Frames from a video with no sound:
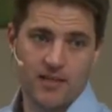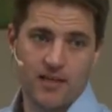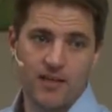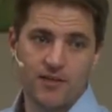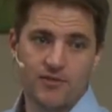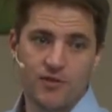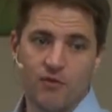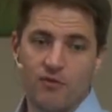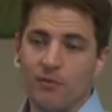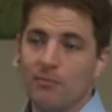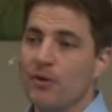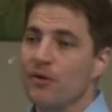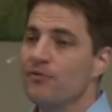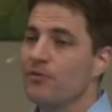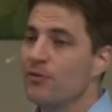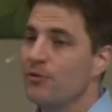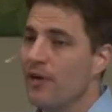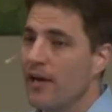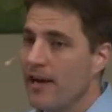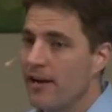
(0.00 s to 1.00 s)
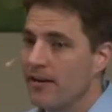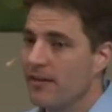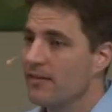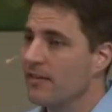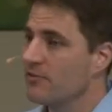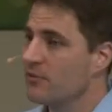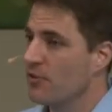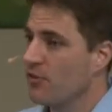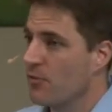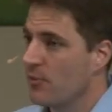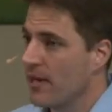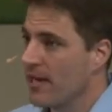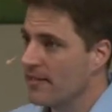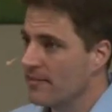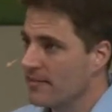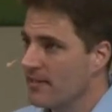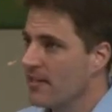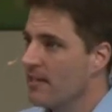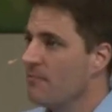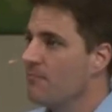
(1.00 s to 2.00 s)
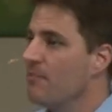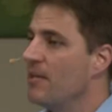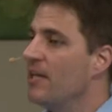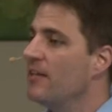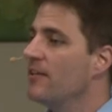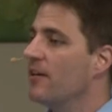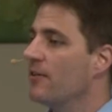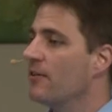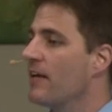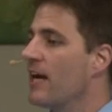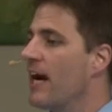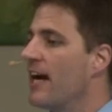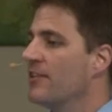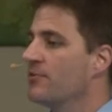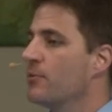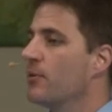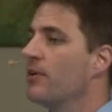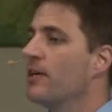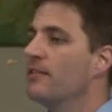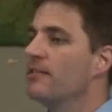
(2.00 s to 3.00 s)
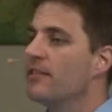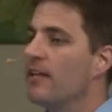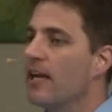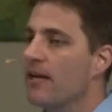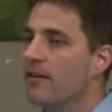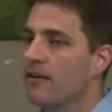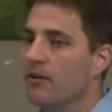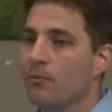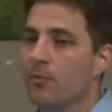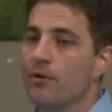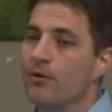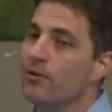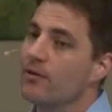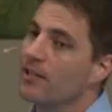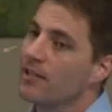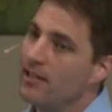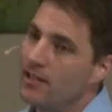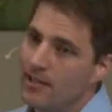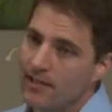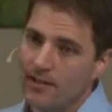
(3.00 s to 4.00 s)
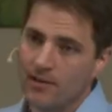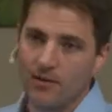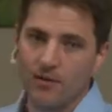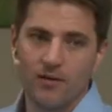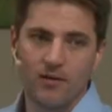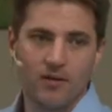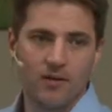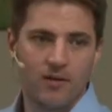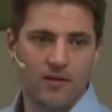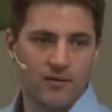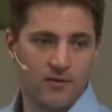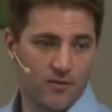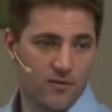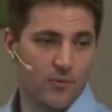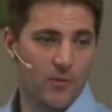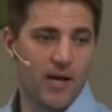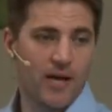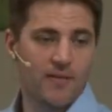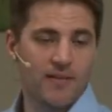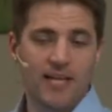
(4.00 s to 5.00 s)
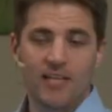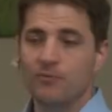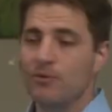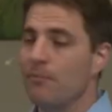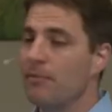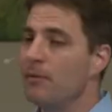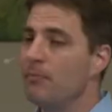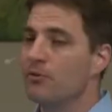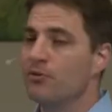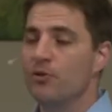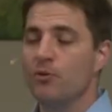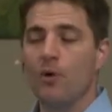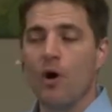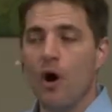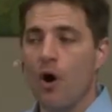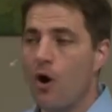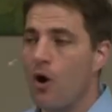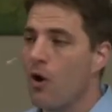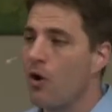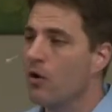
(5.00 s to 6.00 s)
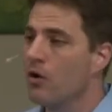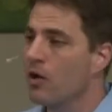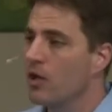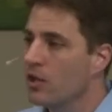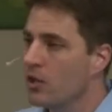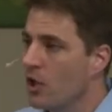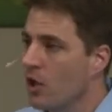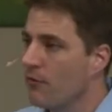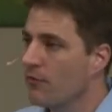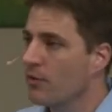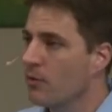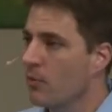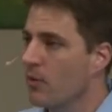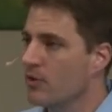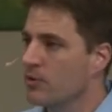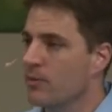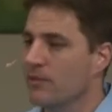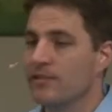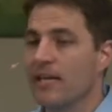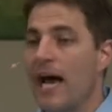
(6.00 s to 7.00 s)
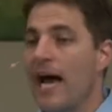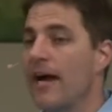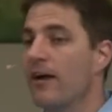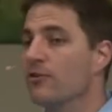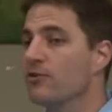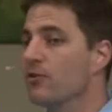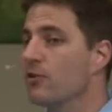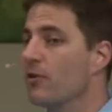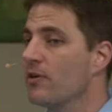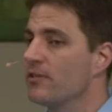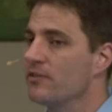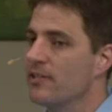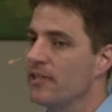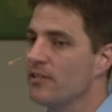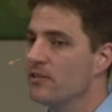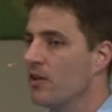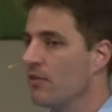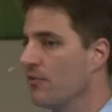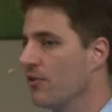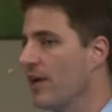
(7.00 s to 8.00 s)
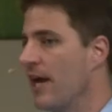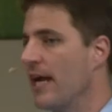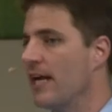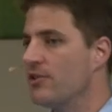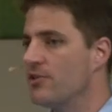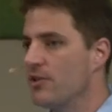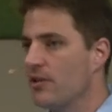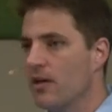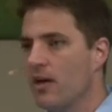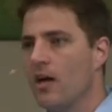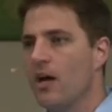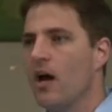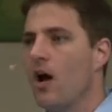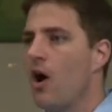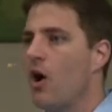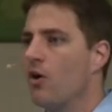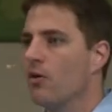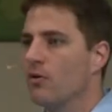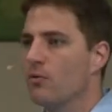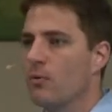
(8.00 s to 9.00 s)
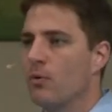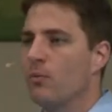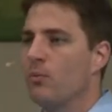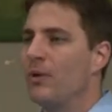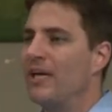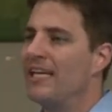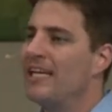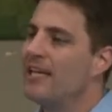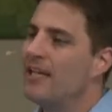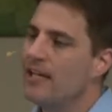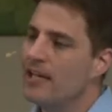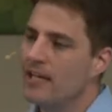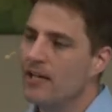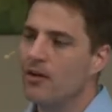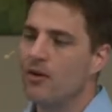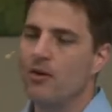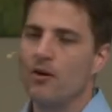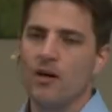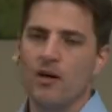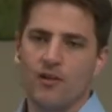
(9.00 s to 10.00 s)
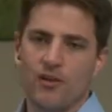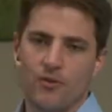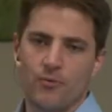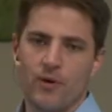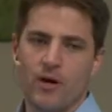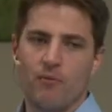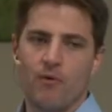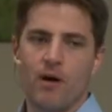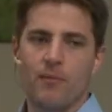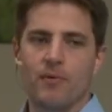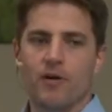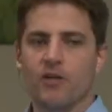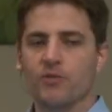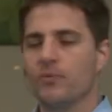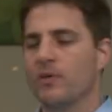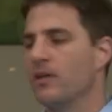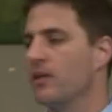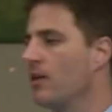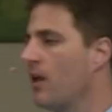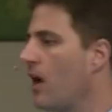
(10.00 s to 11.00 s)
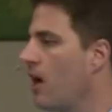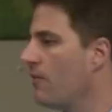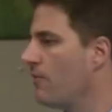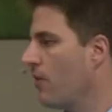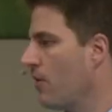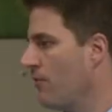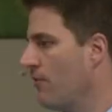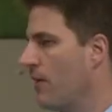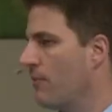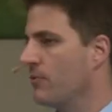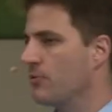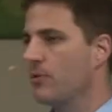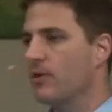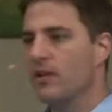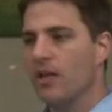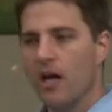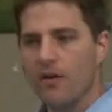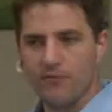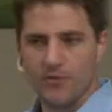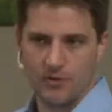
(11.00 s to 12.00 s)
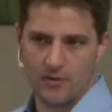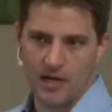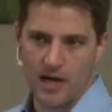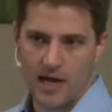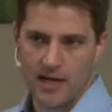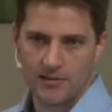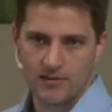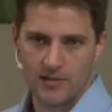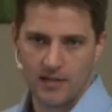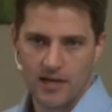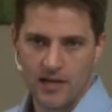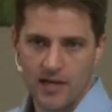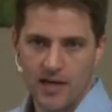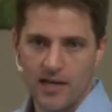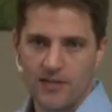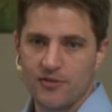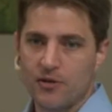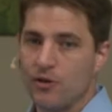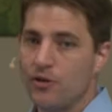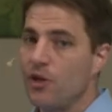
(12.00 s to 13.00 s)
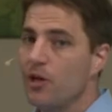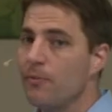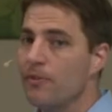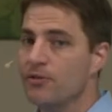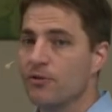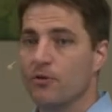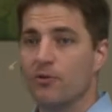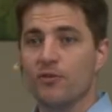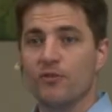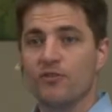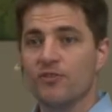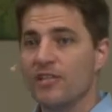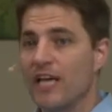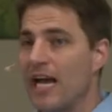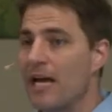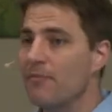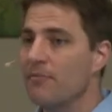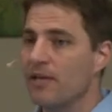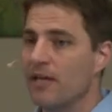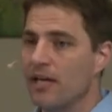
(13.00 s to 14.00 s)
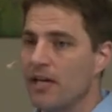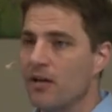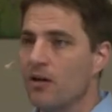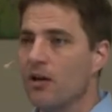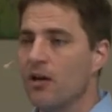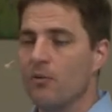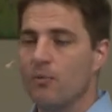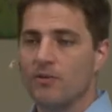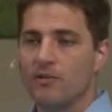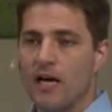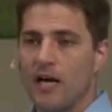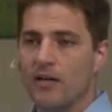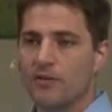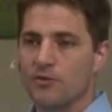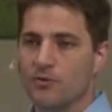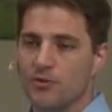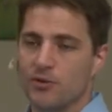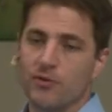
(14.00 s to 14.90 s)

So if we move to a new area and there's a threat, me and the other guys, we're going to get together, and we're going to kill the threat. That's what people do all over the world. That's why tigers are going extinct over in Asia. All over the world, we kill the threat. Why? Because we love our families. We love you guys. So humans are going to do the same thing with dinosaurs.